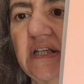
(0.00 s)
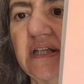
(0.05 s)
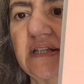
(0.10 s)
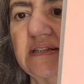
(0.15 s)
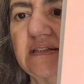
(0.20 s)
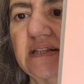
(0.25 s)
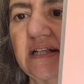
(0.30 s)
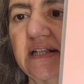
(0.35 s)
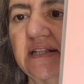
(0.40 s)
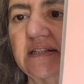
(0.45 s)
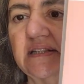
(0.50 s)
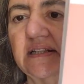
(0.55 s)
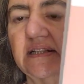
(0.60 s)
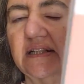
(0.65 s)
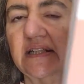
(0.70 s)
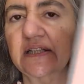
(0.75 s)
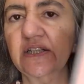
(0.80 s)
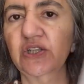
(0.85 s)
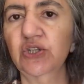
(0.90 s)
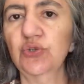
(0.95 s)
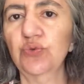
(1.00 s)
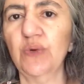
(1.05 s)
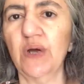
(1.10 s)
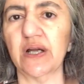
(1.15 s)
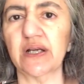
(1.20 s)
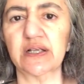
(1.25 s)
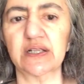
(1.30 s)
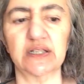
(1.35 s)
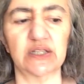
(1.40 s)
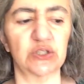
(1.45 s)
and then a
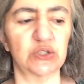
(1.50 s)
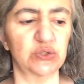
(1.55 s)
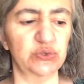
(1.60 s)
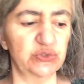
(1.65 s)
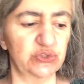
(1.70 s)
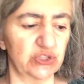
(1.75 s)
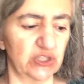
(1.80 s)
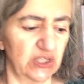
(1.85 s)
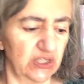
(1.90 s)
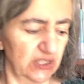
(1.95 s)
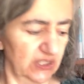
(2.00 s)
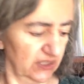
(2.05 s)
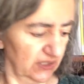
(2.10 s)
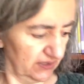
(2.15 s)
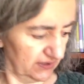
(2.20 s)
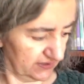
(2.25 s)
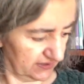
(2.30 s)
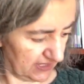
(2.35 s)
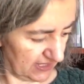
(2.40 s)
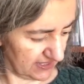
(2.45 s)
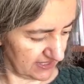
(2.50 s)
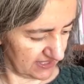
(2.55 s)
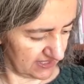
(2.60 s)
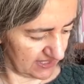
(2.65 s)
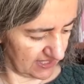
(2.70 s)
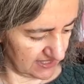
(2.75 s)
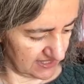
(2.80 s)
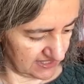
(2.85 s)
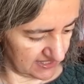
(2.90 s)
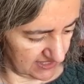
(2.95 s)
QR code that
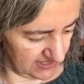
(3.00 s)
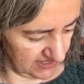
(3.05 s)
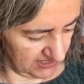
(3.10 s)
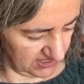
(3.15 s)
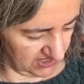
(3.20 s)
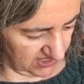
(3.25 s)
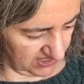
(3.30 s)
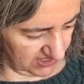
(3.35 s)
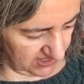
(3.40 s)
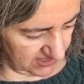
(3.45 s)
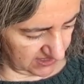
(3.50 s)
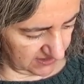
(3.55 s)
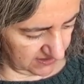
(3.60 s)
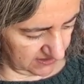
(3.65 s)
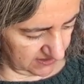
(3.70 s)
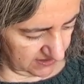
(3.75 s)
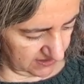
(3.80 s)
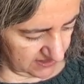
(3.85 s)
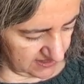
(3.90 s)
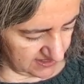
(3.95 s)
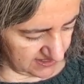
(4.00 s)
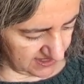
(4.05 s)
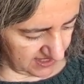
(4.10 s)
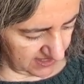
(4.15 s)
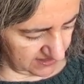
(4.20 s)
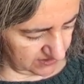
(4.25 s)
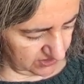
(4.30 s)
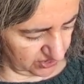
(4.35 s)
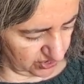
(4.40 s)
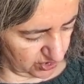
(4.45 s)
they say here,
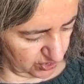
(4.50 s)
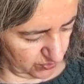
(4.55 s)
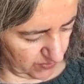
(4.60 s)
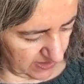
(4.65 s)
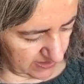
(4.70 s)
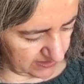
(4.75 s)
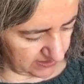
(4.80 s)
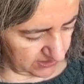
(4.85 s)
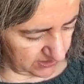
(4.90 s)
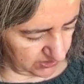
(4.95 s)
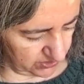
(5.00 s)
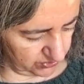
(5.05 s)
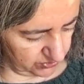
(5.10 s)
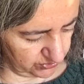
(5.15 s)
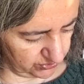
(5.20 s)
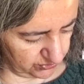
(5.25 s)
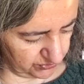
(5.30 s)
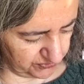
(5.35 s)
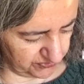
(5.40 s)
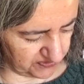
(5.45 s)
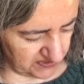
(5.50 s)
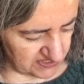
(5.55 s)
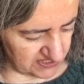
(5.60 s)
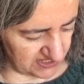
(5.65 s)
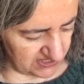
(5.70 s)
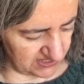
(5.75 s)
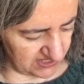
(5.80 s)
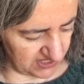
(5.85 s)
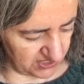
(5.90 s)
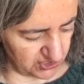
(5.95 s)
scan the QR code to
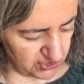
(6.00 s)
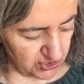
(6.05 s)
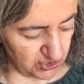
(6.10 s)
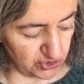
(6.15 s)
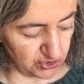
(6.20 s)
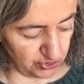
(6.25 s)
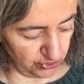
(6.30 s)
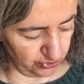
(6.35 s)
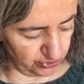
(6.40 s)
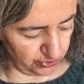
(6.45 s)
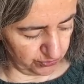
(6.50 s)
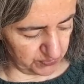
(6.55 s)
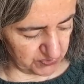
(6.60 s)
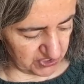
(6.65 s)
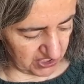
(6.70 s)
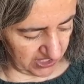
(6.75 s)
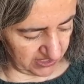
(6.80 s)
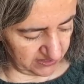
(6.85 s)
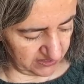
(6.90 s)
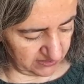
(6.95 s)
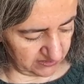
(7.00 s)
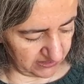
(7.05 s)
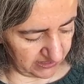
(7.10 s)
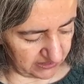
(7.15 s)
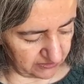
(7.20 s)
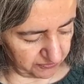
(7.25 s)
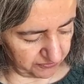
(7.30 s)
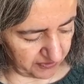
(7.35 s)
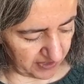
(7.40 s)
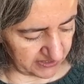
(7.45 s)
visit her YouTube channel
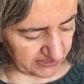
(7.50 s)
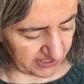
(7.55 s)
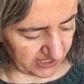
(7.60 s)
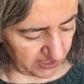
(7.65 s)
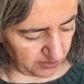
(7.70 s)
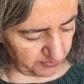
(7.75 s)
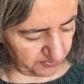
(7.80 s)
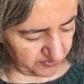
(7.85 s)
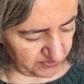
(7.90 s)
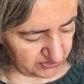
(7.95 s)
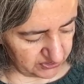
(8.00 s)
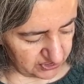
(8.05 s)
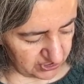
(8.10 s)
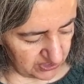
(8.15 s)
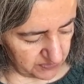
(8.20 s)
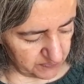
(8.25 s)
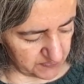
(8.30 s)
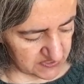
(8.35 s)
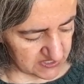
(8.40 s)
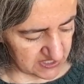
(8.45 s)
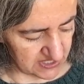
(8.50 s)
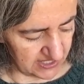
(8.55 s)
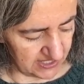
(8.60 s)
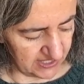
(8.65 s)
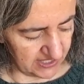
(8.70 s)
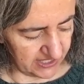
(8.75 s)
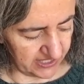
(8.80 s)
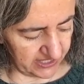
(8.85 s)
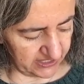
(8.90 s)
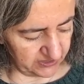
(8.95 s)
and find helpful tips
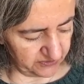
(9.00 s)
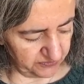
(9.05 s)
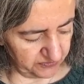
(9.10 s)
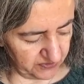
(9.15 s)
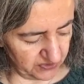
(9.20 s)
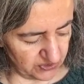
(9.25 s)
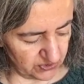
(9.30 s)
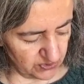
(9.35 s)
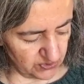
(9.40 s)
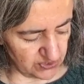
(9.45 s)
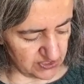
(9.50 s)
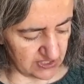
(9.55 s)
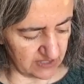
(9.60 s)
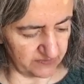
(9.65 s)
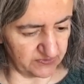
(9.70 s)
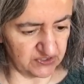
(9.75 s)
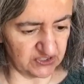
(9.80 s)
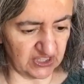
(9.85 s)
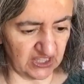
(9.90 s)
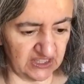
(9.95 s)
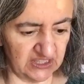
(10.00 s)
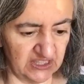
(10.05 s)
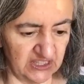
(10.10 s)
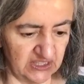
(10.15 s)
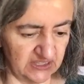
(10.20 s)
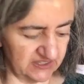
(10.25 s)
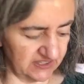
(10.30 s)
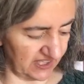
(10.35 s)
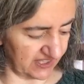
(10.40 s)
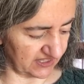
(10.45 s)
and videos of
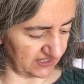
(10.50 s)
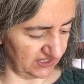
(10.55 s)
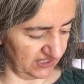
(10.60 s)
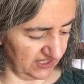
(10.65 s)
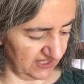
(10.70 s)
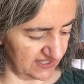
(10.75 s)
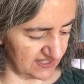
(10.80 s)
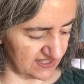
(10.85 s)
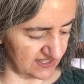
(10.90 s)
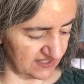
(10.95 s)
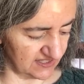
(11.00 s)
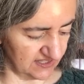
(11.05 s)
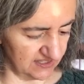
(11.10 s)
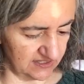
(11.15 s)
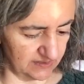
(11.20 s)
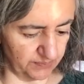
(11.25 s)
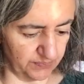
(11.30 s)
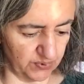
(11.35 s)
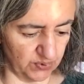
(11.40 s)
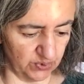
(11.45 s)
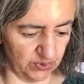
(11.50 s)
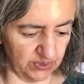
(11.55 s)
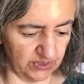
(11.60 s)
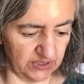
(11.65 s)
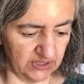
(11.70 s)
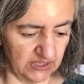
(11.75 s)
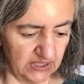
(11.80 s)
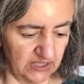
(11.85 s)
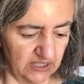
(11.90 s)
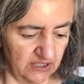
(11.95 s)
techniques in the book.
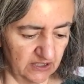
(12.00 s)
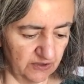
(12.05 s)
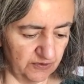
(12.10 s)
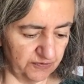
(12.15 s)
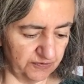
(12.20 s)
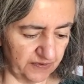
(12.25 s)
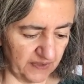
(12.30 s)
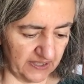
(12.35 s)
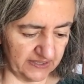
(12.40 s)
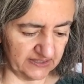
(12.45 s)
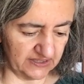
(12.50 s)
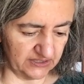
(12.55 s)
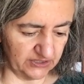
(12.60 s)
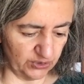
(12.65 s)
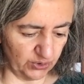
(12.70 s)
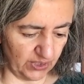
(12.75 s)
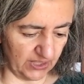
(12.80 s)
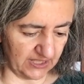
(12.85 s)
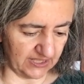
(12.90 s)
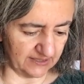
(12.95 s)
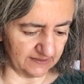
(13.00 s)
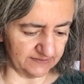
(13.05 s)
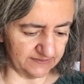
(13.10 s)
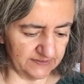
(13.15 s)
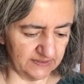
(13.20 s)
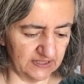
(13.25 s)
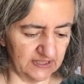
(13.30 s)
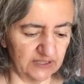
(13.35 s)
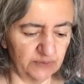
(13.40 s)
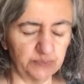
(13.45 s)
Finally, you have a
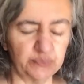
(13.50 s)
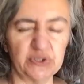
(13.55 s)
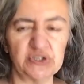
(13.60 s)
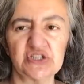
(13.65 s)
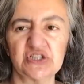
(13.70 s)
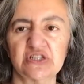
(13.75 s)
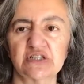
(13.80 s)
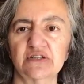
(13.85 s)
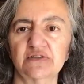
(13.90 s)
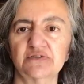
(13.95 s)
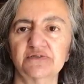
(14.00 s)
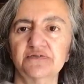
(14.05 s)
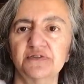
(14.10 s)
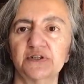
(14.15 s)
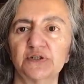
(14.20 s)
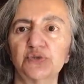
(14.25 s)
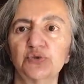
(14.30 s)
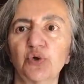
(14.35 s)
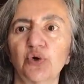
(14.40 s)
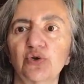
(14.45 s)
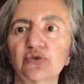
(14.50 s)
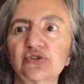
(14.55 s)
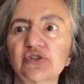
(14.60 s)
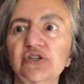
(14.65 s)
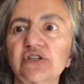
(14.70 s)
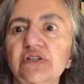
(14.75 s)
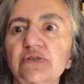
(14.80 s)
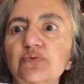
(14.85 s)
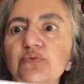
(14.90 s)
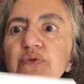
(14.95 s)
picture of her
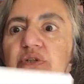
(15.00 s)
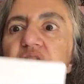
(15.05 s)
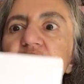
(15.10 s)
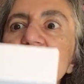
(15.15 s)
daughter with